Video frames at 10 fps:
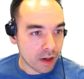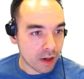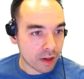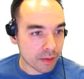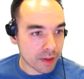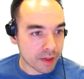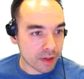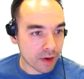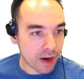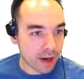Document is
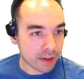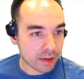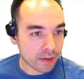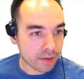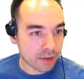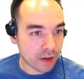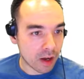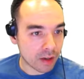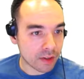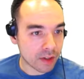interactive.
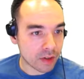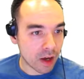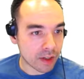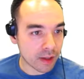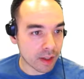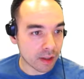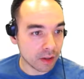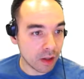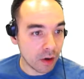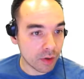Content document
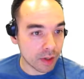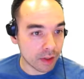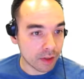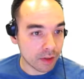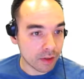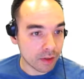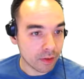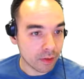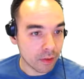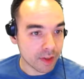loaded.
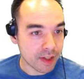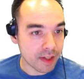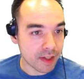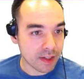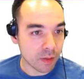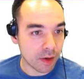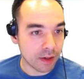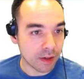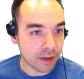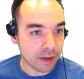What's this one?